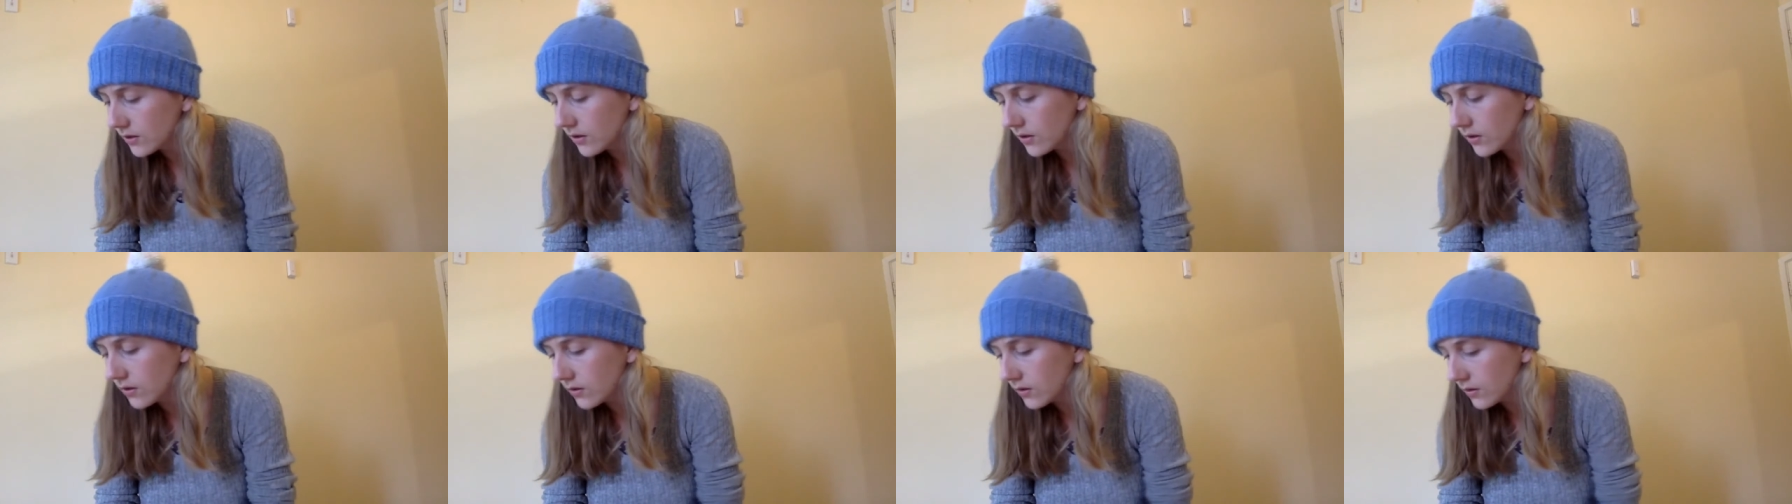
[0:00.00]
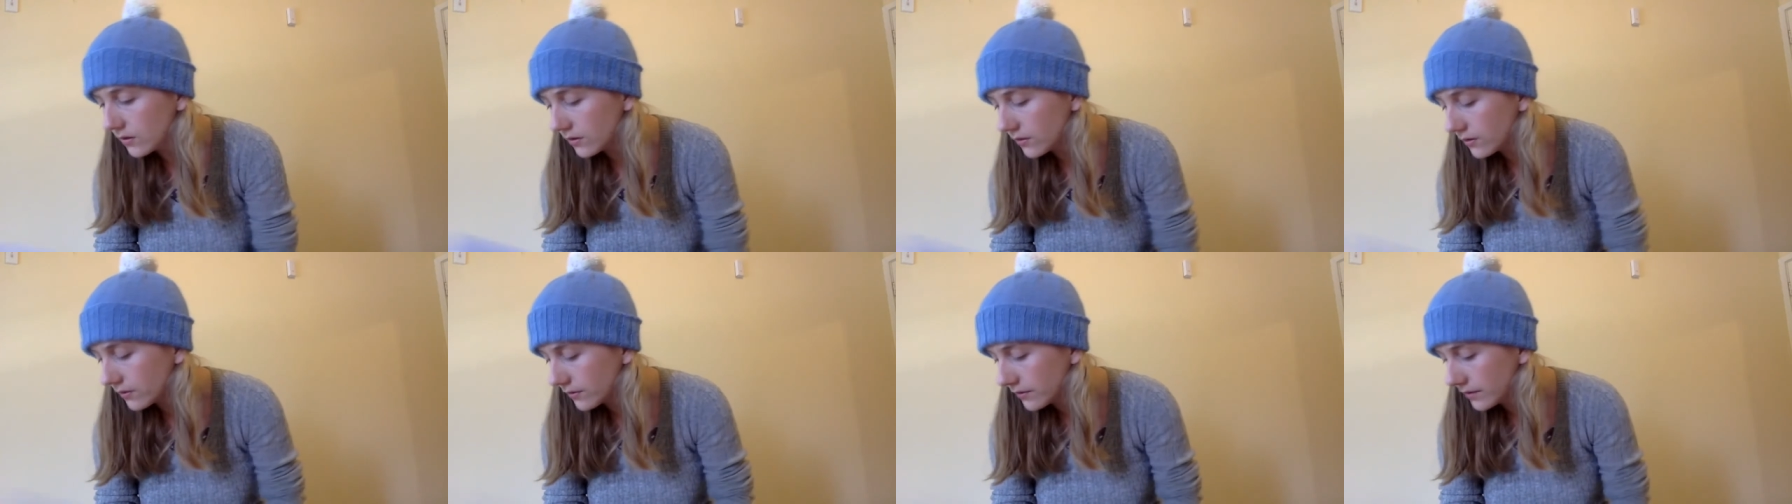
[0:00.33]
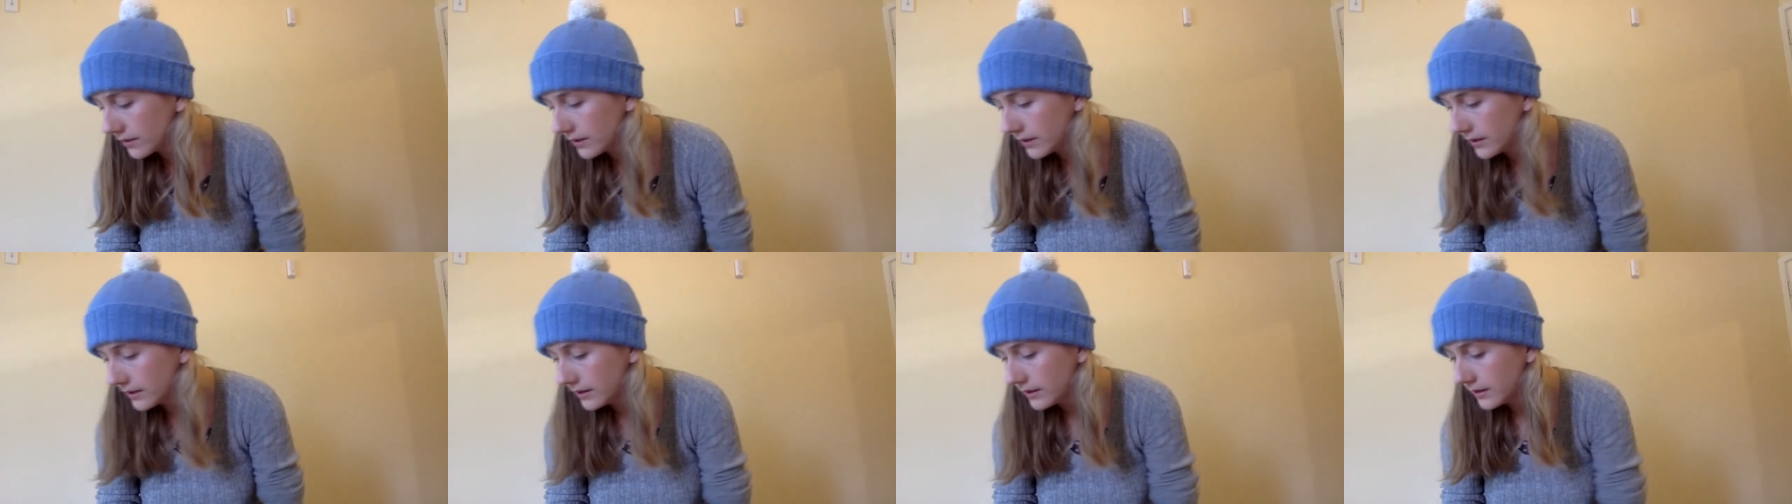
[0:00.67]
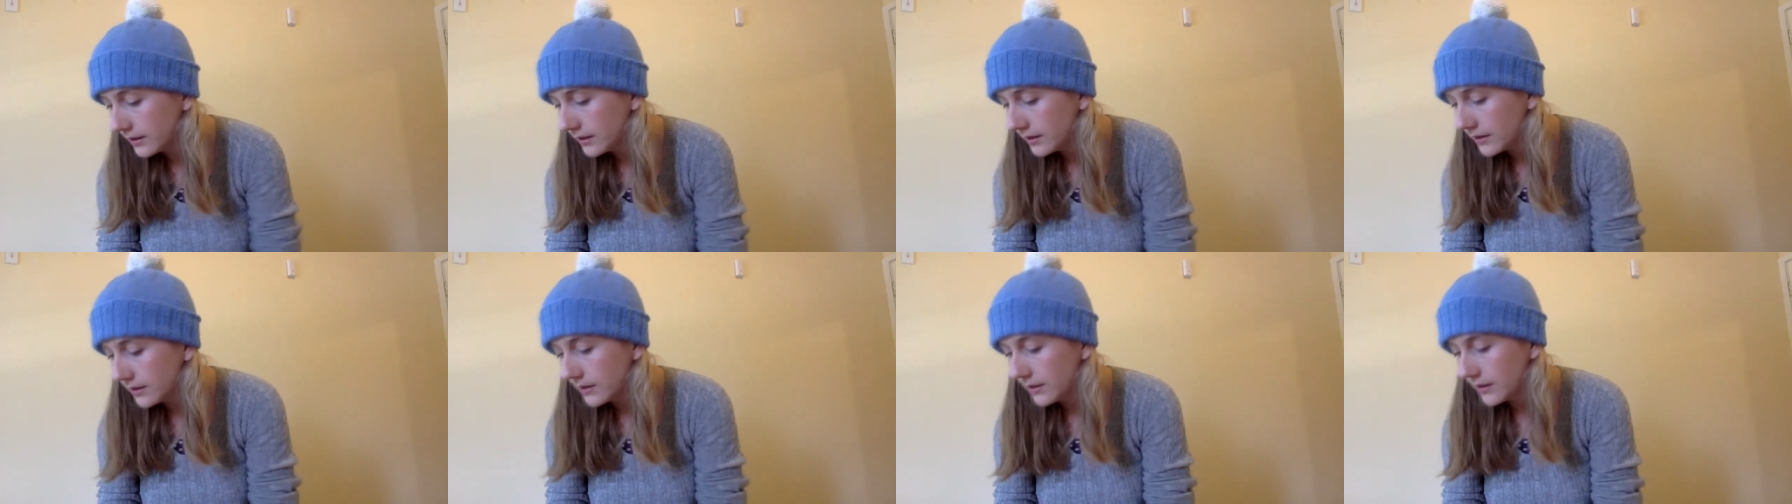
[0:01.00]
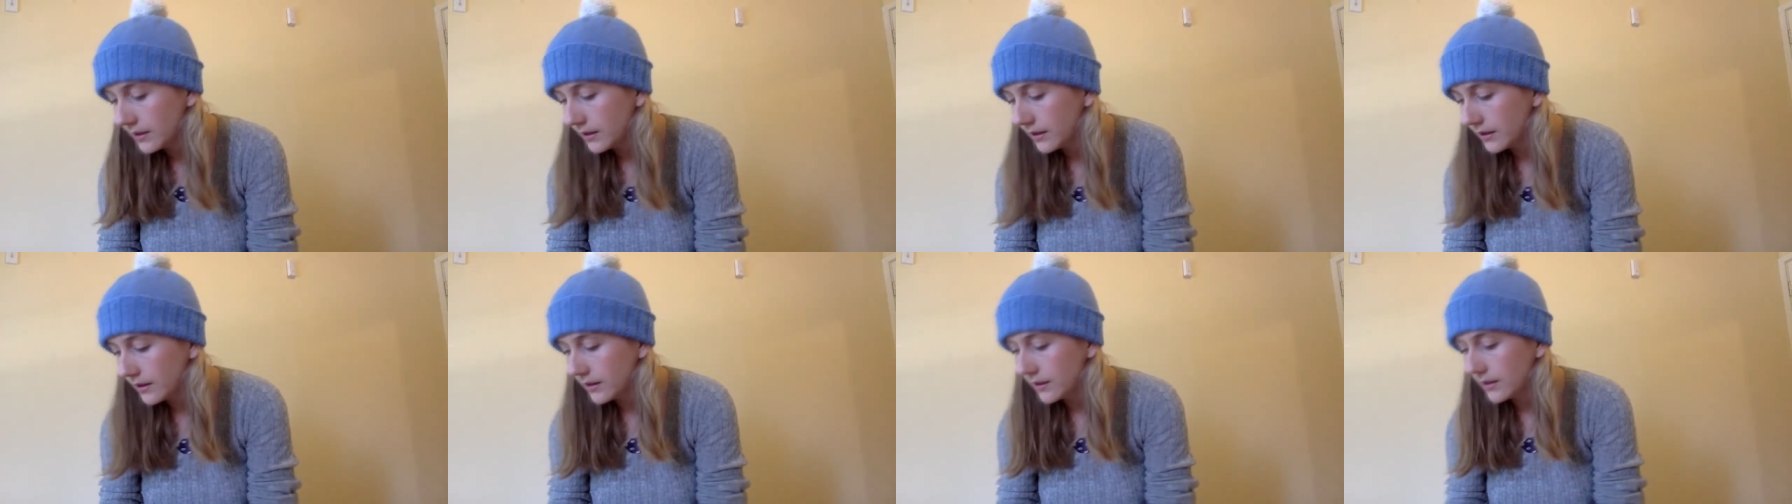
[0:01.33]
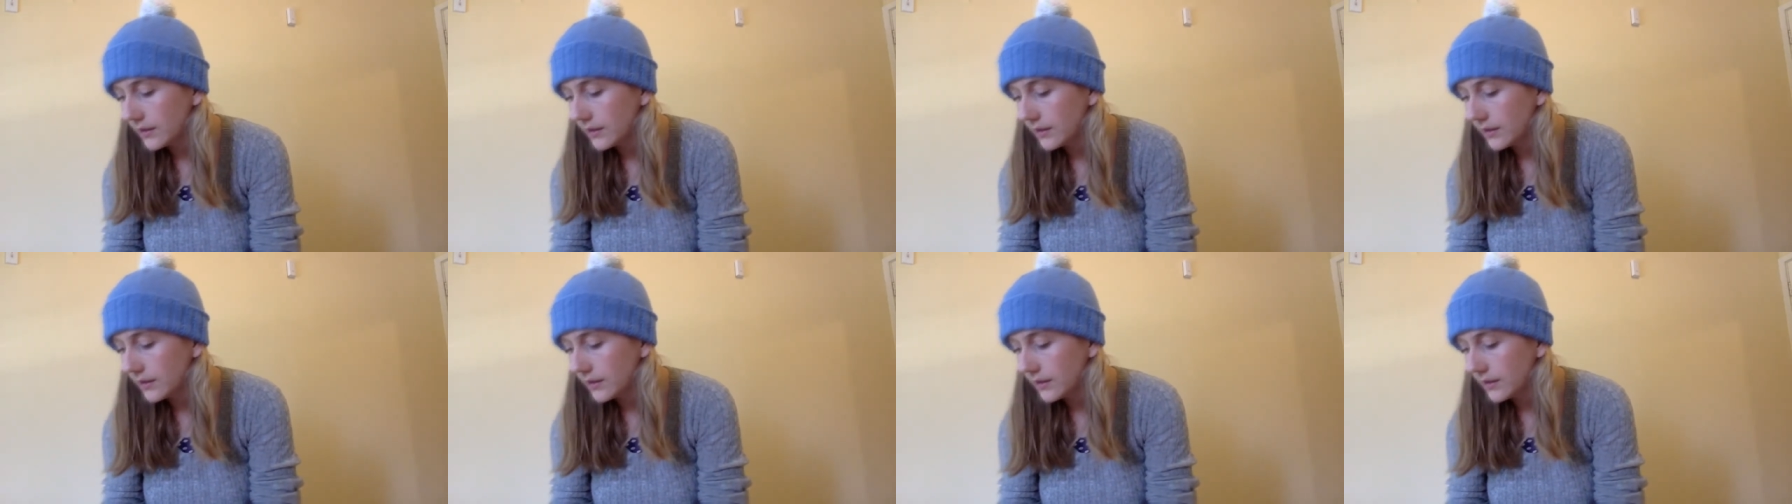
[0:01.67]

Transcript: a whole lot of uh,